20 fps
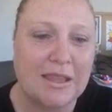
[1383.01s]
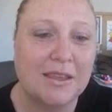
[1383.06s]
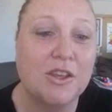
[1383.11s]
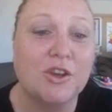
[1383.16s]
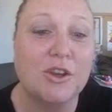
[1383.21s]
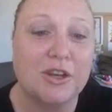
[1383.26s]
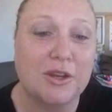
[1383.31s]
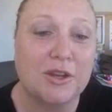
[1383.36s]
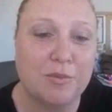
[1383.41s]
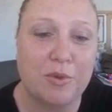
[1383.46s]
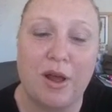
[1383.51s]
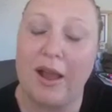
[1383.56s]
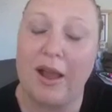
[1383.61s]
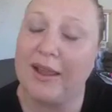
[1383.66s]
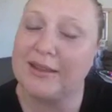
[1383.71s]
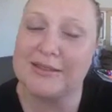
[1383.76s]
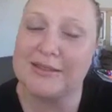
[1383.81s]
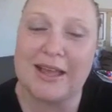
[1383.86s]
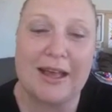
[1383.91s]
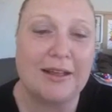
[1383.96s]
you need to
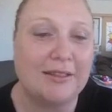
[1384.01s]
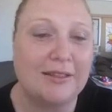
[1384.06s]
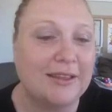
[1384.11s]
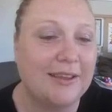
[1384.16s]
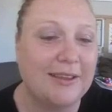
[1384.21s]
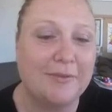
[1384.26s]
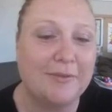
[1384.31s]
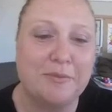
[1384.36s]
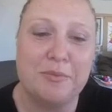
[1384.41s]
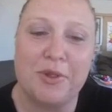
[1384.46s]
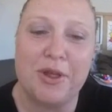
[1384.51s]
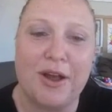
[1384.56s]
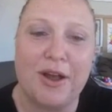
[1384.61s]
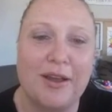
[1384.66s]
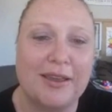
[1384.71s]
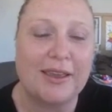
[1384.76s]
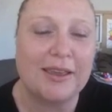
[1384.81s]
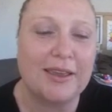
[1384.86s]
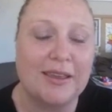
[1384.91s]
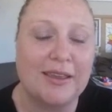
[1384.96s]
blog. Exactly.
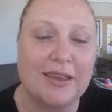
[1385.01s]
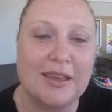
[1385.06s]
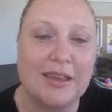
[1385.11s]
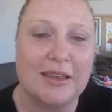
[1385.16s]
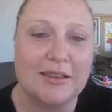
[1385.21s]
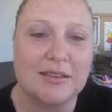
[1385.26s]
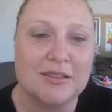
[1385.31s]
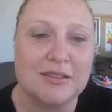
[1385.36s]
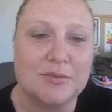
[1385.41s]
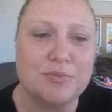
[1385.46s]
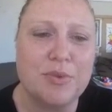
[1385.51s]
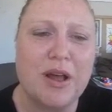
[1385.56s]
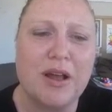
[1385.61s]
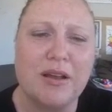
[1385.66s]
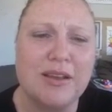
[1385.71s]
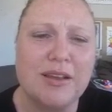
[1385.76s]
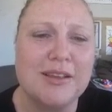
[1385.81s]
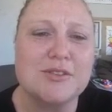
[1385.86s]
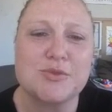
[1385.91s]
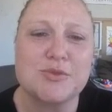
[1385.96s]

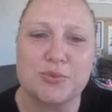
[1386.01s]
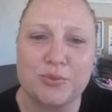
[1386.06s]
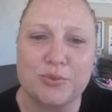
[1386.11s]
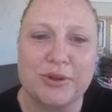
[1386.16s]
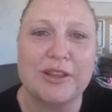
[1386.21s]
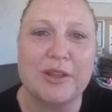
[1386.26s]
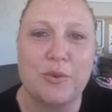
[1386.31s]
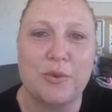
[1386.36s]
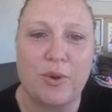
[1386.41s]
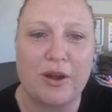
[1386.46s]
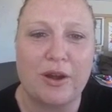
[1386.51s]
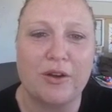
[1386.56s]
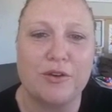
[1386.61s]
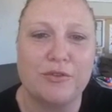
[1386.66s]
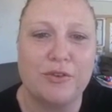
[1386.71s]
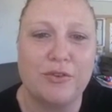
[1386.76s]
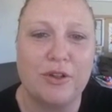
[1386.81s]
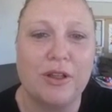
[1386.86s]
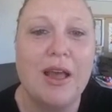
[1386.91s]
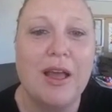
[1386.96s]
Blogging's really
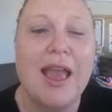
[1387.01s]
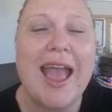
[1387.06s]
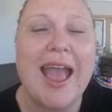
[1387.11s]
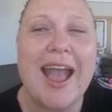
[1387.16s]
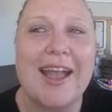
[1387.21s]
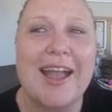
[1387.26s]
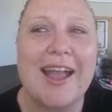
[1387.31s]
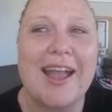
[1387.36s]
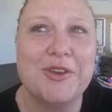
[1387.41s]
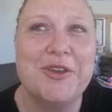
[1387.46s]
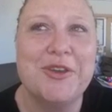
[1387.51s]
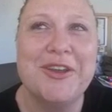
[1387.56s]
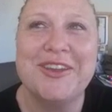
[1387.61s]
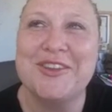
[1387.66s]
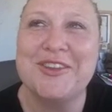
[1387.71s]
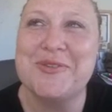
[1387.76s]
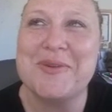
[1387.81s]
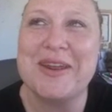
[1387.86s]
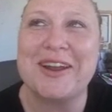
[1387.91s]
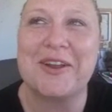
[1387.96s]
wonderful. And
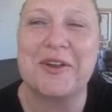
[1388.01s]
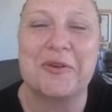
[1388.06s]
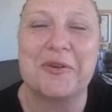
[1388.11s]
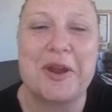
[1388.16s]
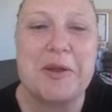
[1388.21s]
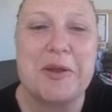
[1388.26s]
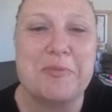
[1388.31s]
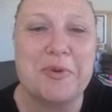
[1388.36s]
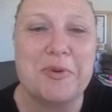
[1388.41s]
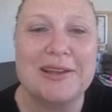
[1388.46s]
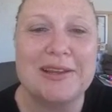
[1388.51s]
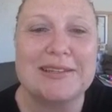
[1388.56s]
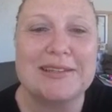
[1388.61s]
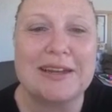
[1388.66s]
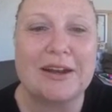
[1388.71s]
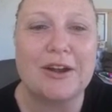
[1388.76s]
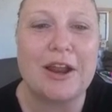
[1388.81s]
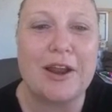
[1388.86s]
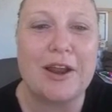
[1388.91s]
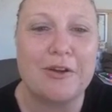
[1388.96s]
you made a great point,
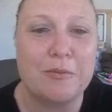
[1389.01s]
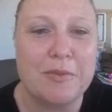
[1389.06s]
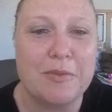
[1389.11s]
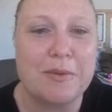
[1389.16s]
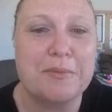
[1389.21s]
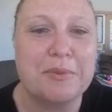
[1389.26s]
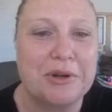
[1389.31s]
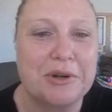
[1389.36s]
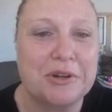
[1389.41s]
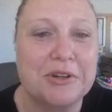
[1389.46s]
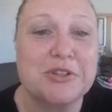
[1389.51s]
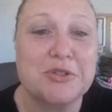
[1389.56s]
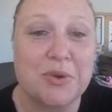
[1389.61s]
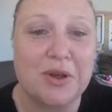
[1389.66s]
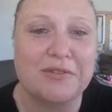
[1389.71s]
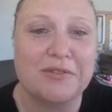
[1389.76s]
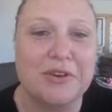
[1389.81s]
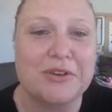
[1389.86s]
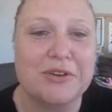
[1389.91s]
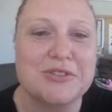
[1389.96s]
Darren. I remember
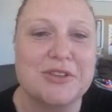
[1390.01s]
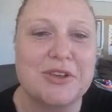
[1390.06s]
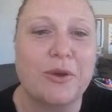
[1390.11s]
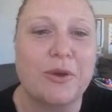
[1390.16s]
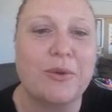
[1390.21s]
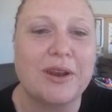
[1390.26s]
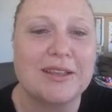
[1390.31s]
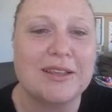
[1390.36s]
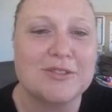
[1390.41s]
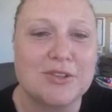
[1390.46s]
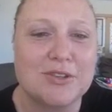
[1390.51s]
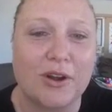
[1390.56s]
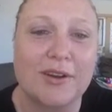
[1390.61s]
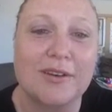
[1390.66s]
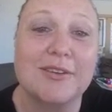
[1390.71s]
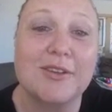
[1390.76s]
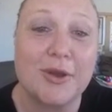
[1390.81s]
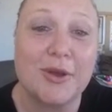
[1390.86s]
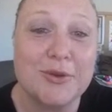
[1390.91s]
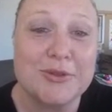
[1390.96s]
12 years ago when I
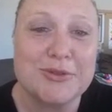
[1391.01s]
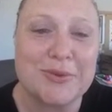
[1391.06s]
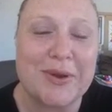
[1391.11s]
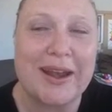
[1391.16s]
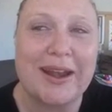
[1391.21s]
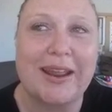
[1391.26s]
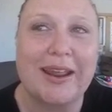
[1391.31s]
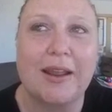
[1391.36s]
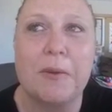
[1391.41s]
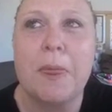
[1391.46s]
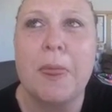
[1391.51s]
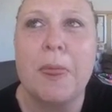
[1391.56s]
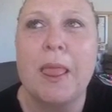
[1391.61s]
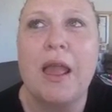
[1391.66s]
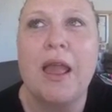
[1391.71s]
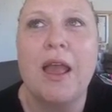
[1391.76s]
started ghostwriting,